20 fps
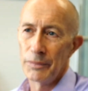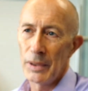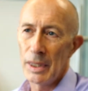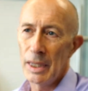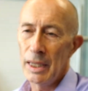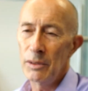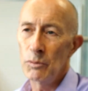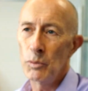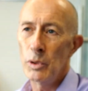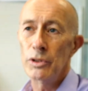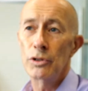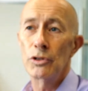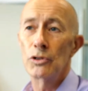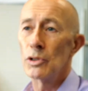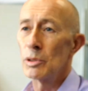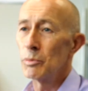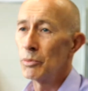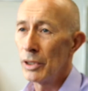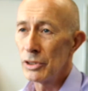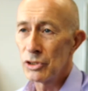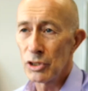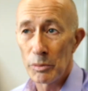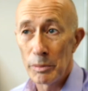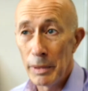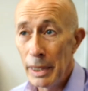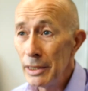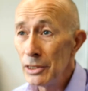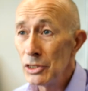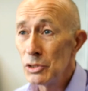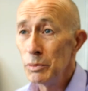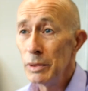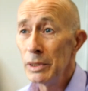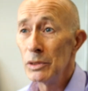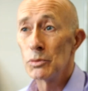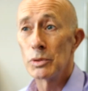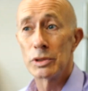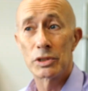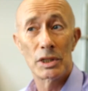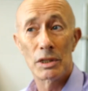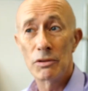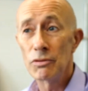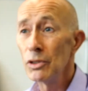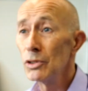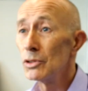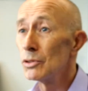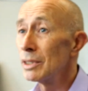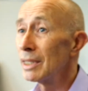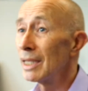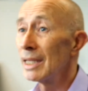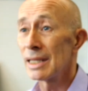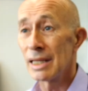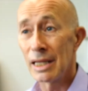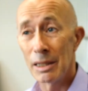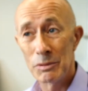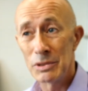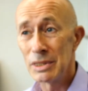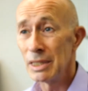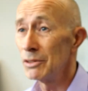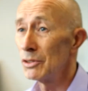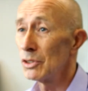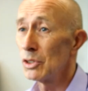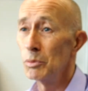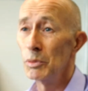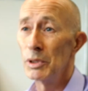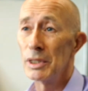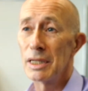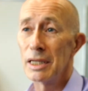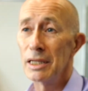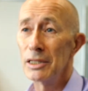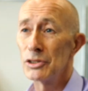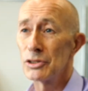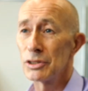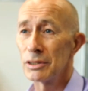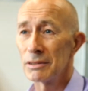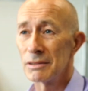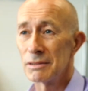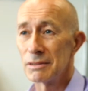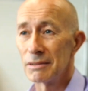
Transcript: And whether you're doing project management, whichever you're doing, it comes down to communication.